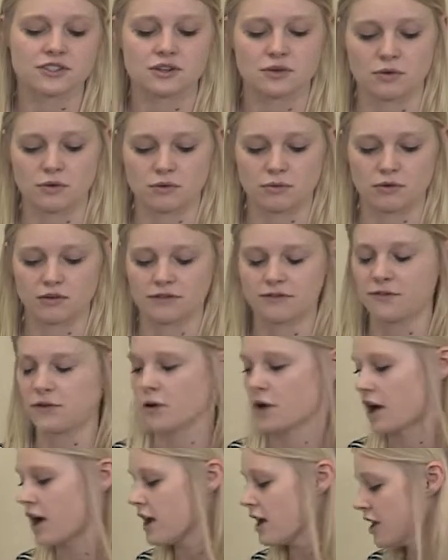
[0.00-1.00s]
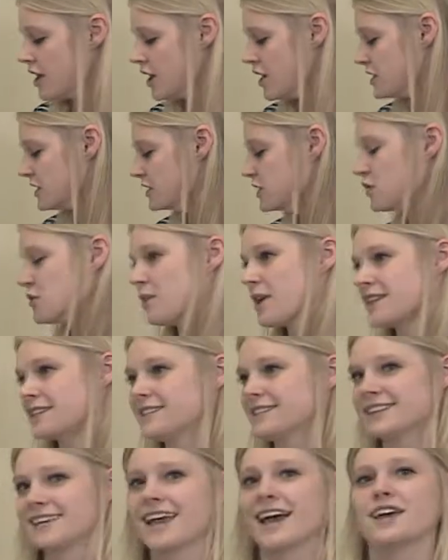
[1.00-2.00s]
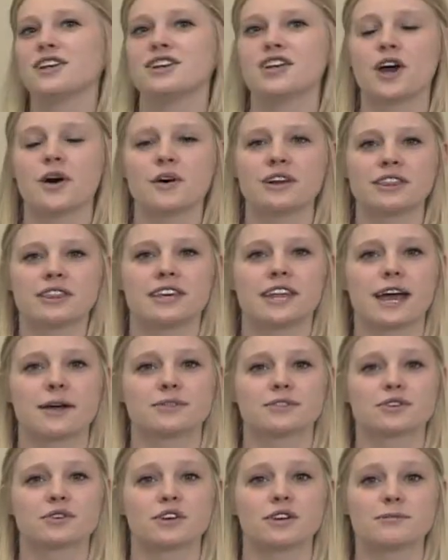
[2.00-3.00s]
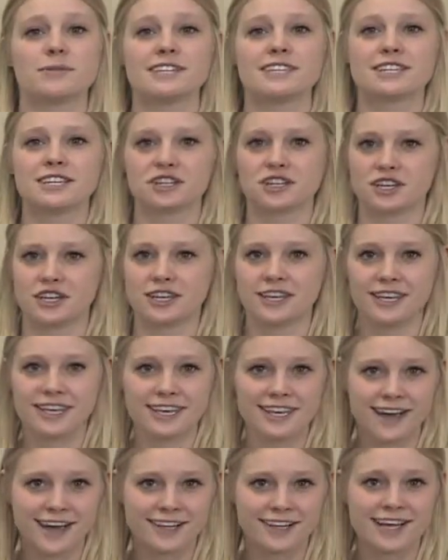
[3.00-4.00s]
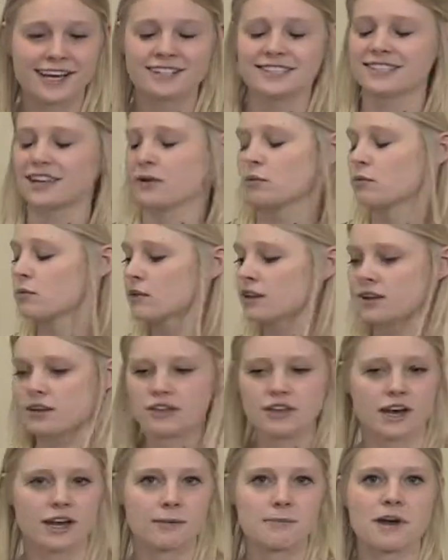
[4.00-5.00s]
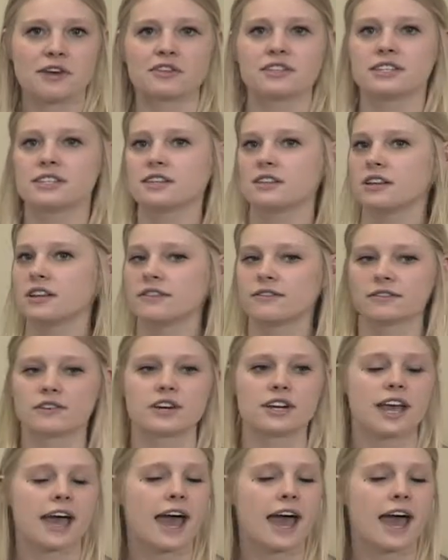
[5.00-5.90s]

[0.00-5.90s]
2 through 4. So once again, knowing that I was going to be teaching ELLs, I really thought about the delivery.